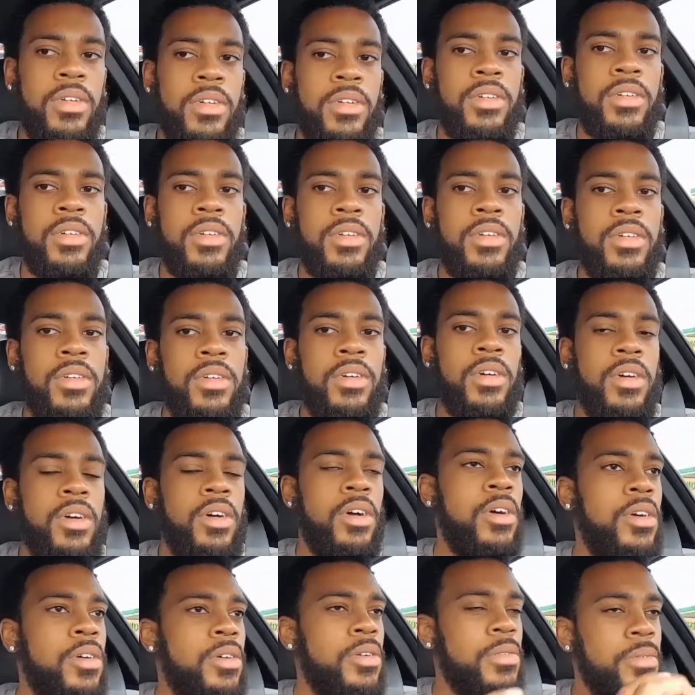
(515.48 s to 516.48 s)
Oh,
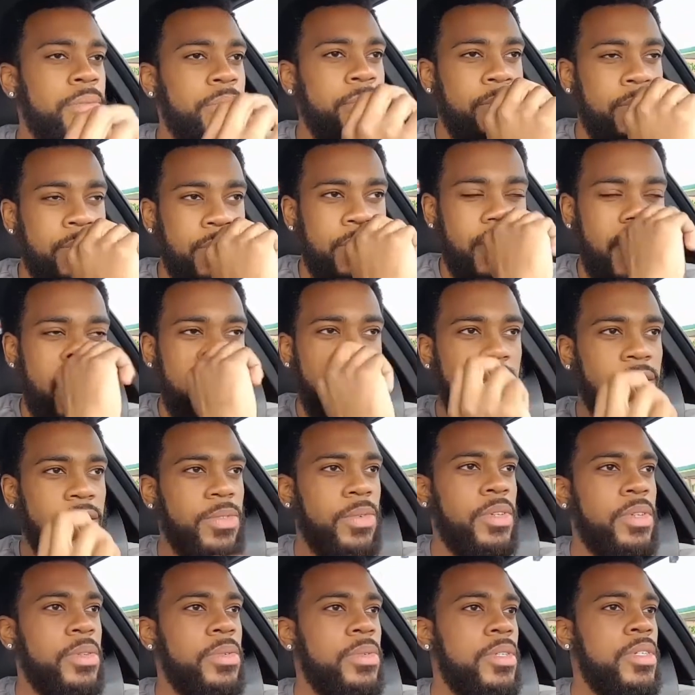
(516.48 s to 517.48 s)
yeah, that's what it was.
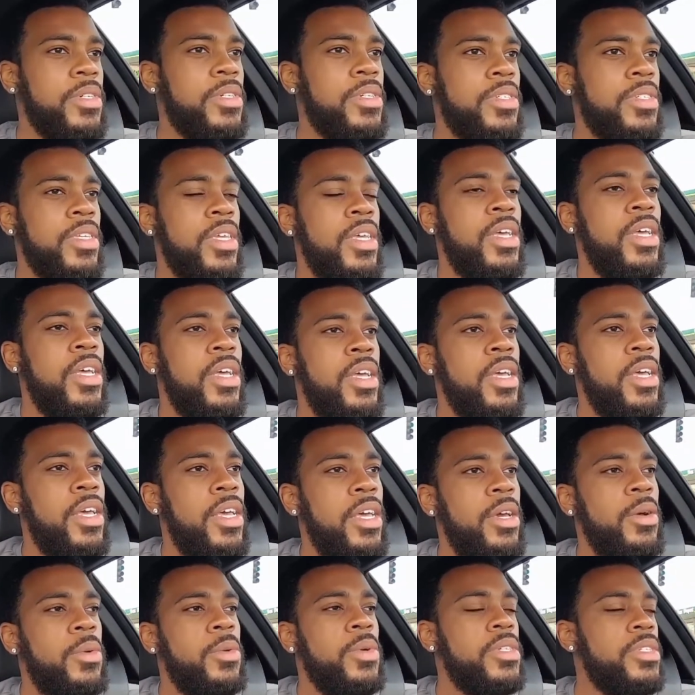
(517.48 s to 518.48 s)
It was
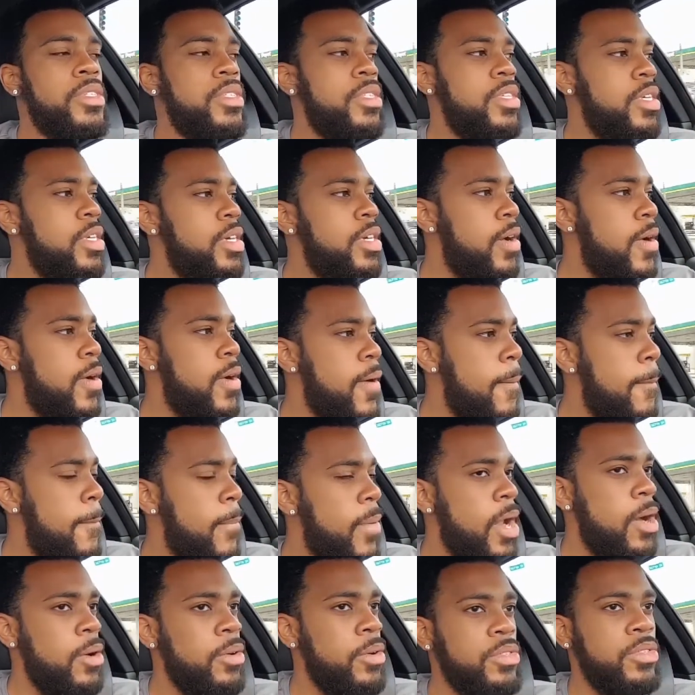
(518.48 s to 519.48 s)
the I was
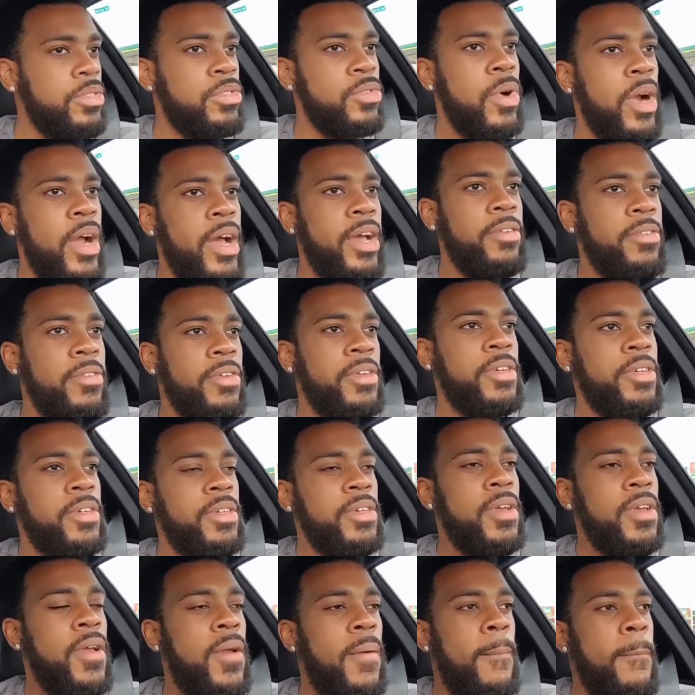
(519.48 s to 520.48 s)
driving
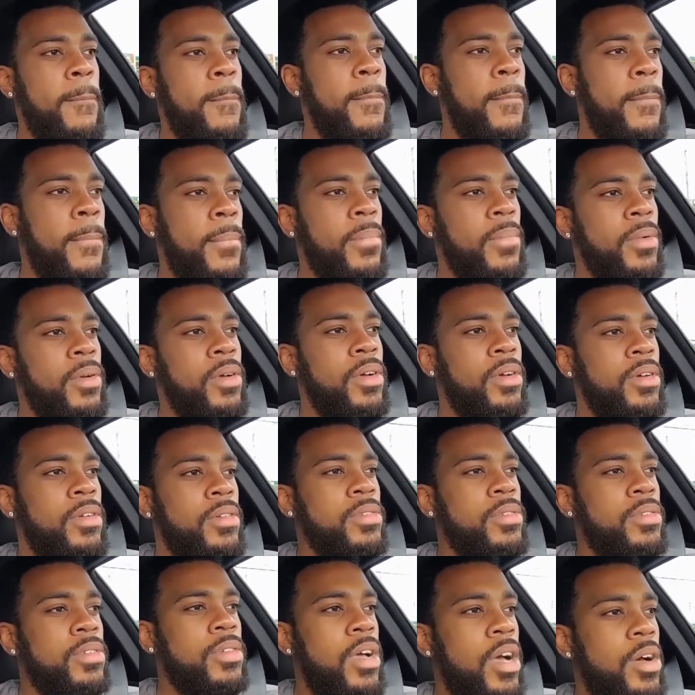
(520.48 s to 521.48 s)

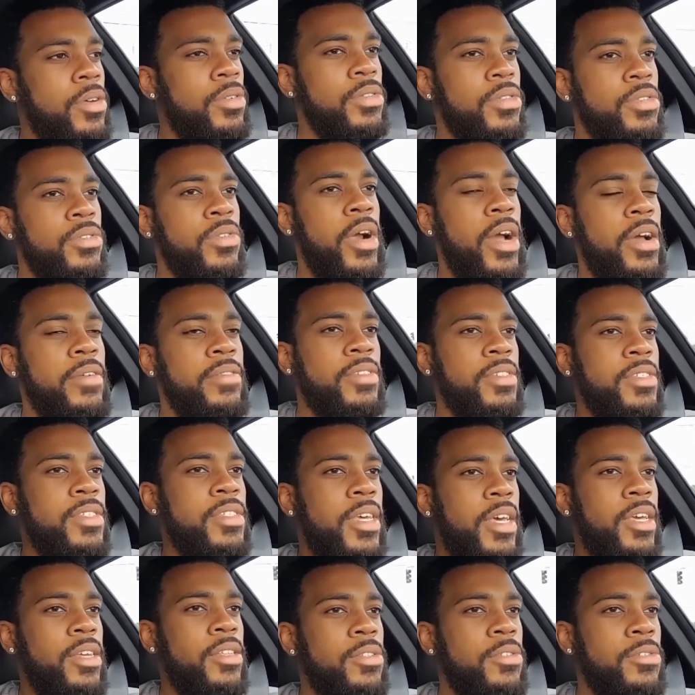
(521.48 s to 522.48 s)
to St.
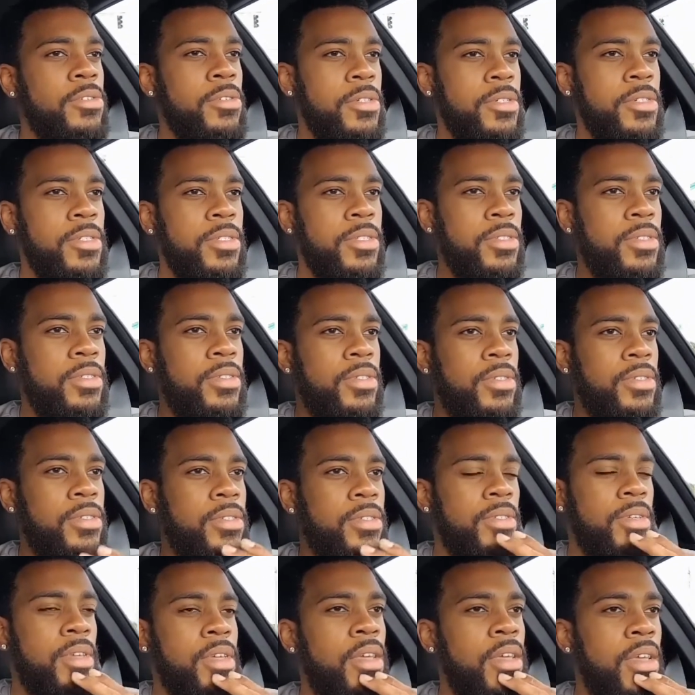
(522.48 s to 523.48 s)
Louis,
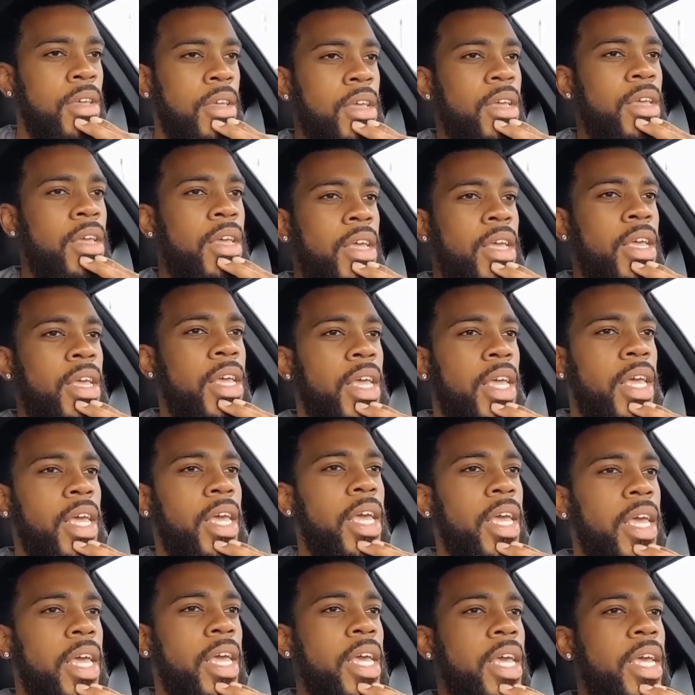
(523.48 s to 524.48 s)

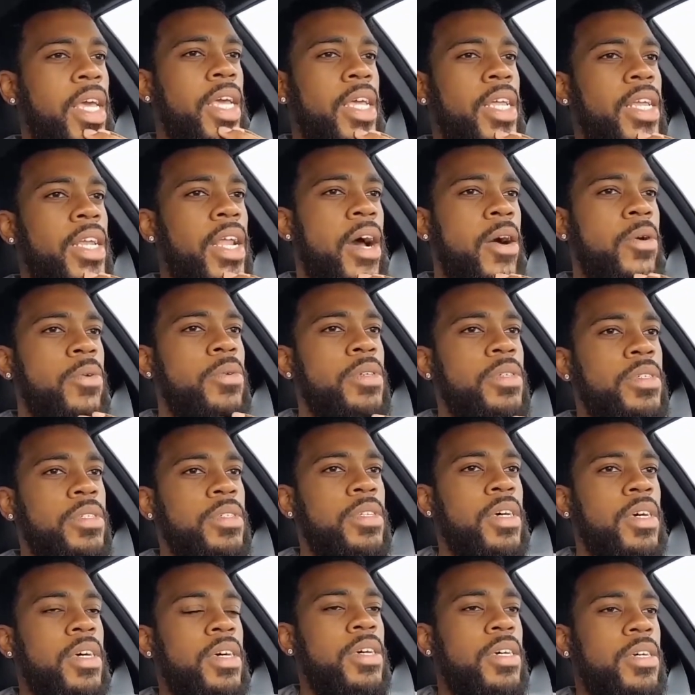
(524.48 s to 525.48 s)
and
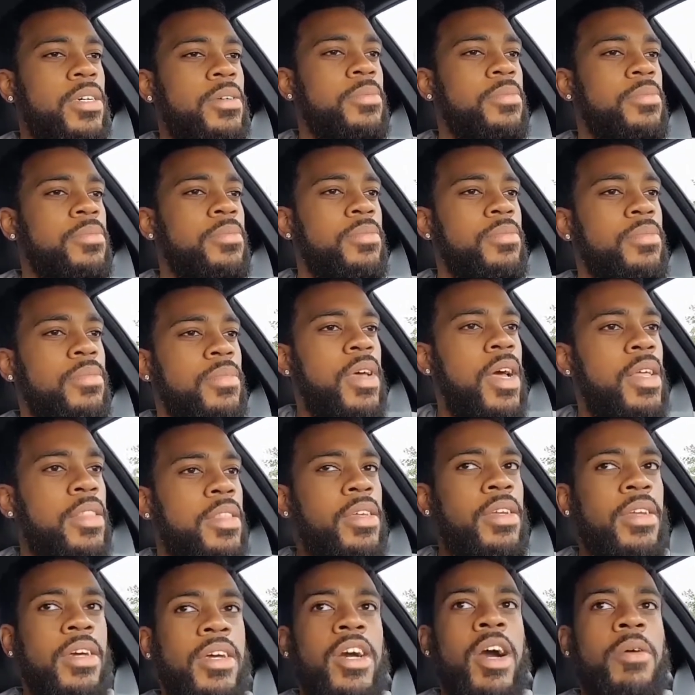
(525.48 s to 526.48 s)
I did a couple
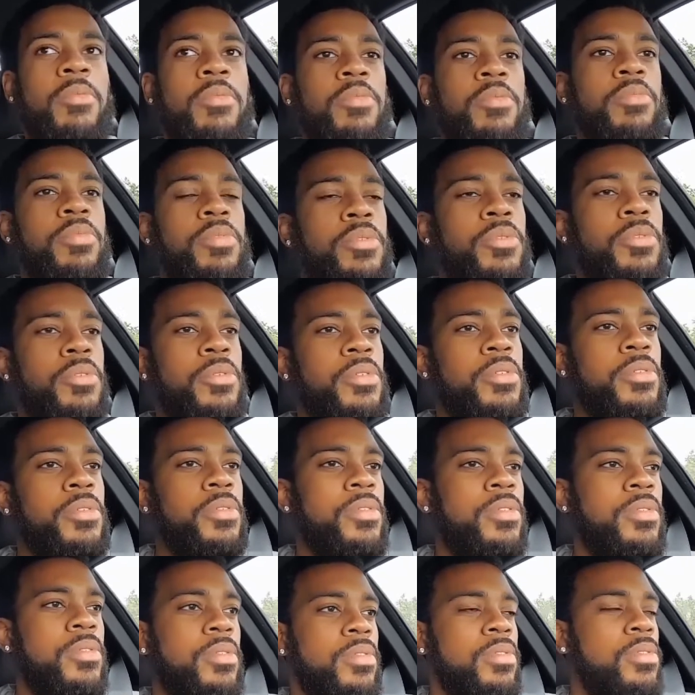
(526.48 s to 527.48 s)
pulls.
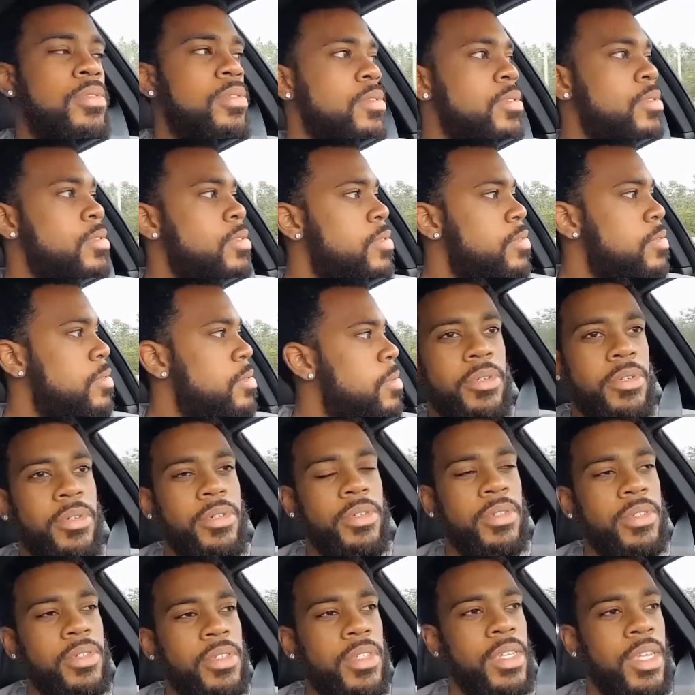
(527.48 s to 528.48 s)

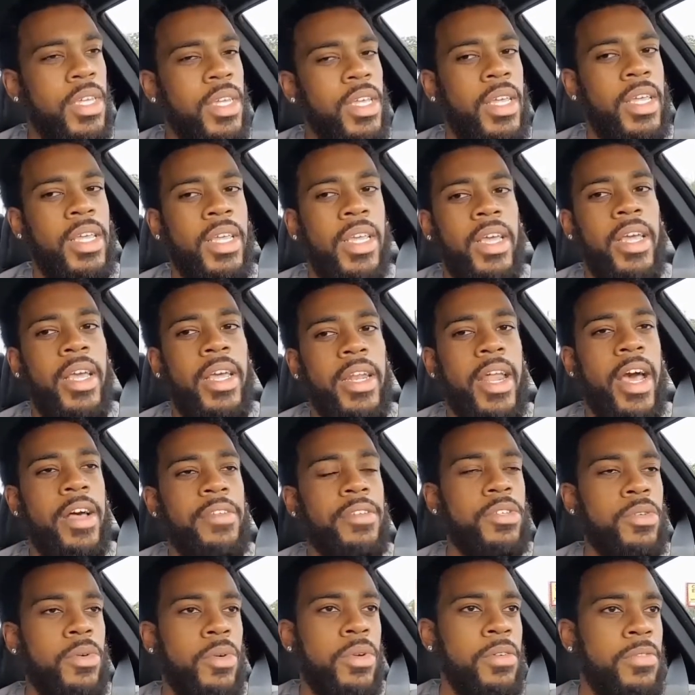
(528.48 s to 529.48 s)
And after doing a few
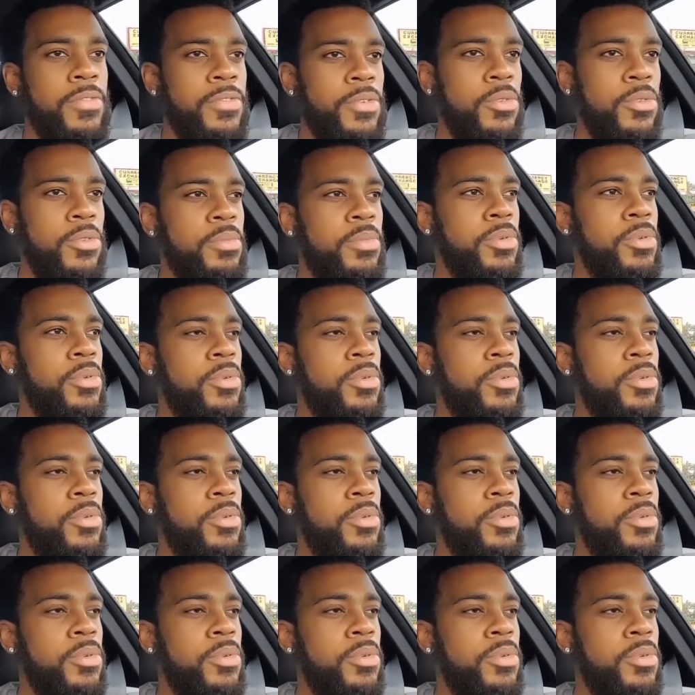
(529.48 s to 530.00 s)
pulls,